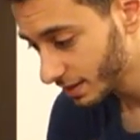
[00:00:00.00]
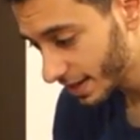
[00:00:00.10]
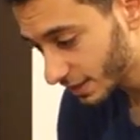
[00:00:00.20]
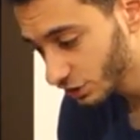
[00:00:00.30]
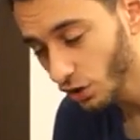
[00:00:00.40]

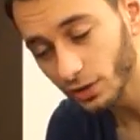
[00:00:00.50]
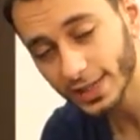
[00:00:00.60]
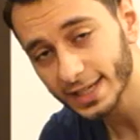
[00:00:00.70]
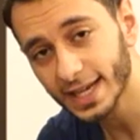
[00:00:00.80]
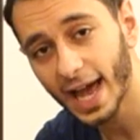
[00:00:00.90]
It's
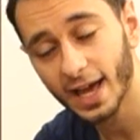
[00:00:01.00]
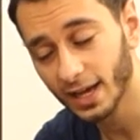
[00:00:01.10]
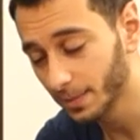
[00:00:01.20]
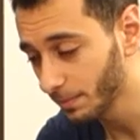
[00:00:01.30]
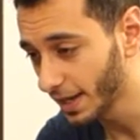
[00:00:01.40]
not
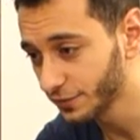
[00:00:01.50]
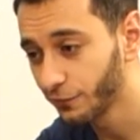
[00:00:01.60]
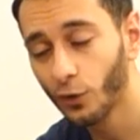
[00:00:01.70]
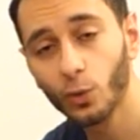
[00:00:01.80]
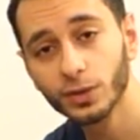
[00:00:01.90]
as
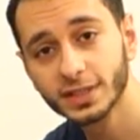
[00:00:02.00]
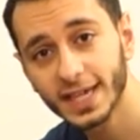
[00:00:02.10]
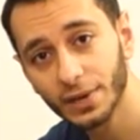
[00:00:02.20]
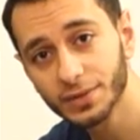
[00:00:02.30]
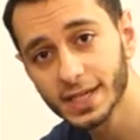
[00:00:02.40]
forward
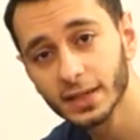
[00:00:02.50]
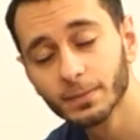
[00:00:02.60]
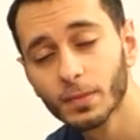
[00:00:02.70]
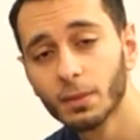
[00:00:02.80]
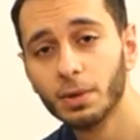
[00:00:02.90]

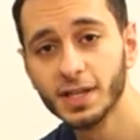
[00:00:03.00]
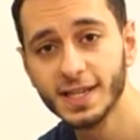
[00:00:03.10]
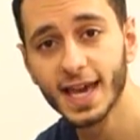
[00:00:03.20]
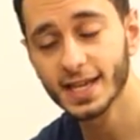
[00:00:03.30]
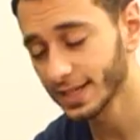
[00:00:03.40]
sounding,
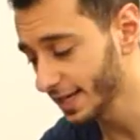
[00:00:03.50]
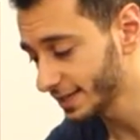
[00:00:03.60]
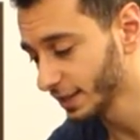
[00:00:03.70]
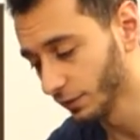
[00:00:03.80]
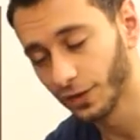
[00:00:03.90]
but yet
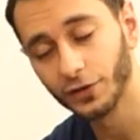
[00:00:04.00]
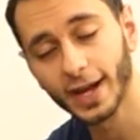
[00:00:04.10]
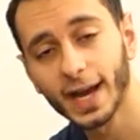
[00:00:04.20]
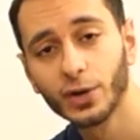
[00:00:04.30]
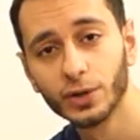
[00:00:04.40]
it's still
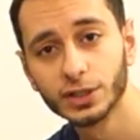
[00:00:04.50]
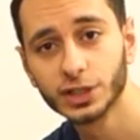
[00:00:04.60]
very accurate.